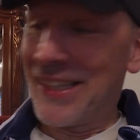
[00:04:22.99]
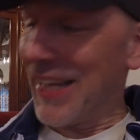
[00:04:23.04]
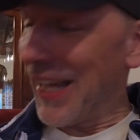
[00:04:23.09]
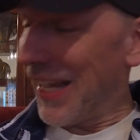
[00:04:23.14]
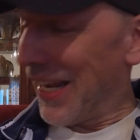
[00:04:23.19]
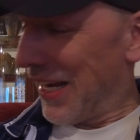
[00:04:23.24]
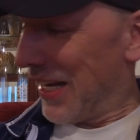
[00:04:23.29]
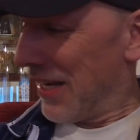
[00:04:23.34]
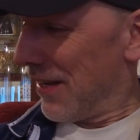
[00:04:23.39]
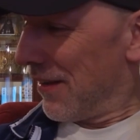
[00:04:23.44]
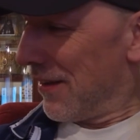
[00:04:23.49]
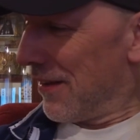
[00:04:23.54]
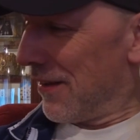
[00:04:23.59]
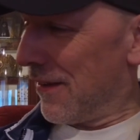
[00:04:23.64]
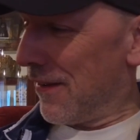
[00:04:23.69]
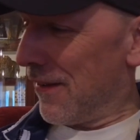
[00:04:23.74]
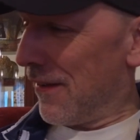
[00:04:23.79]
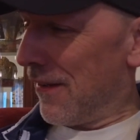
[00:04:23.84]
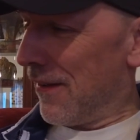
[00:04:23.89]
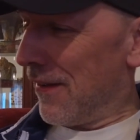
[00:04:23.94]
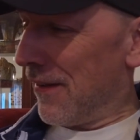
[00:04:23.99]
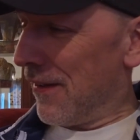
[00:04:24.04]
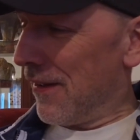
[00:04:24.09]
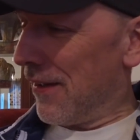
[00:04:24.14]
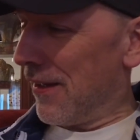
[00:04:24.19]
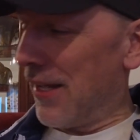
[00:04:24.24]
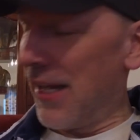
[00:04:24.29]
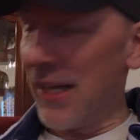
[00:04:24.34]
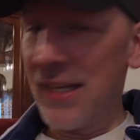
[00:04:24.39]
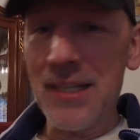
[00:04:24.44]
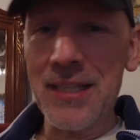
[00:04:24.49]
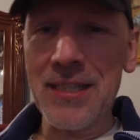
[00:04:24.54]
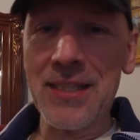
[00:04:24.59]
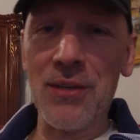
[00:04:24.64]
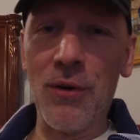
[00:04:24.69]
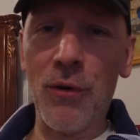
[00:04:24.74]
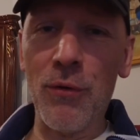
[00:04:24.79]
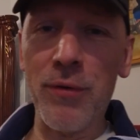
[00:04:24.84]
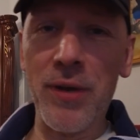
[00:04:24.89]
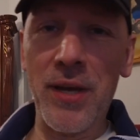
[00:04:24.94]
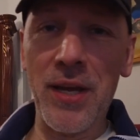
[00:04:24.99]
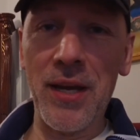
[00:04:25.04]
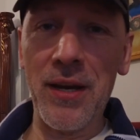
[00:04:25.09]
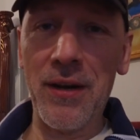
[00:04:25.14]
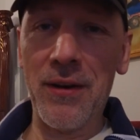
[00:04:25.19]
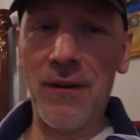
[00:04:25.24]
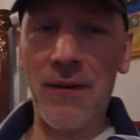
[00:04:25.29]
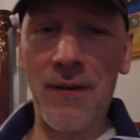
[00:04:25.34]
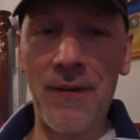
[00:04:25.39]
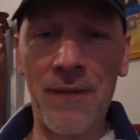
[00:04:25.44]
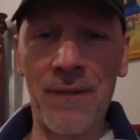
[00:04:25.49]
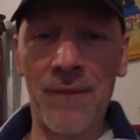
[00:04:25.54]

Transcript: that, and it's over here.